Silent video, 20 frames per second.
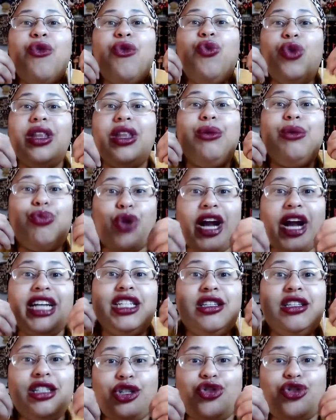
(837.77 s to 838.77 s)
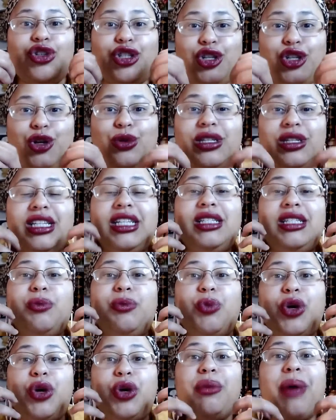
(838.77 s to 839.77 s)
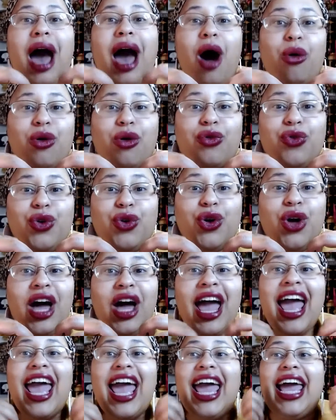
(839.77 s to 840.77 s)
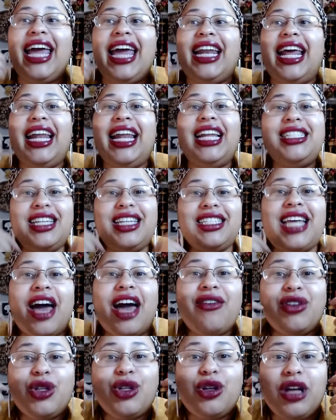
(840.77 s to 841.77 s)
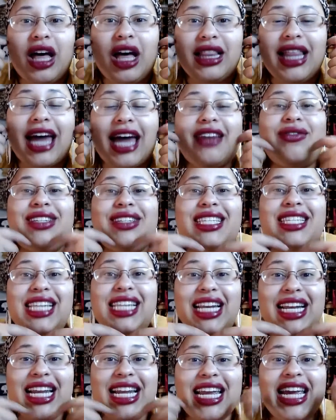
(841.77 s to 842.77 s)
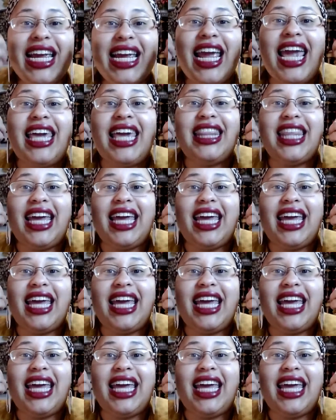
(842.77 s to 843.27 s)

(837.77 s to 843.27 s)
really bright citrus notes and it's pretty powerful and and it does have a little a lot of acidity and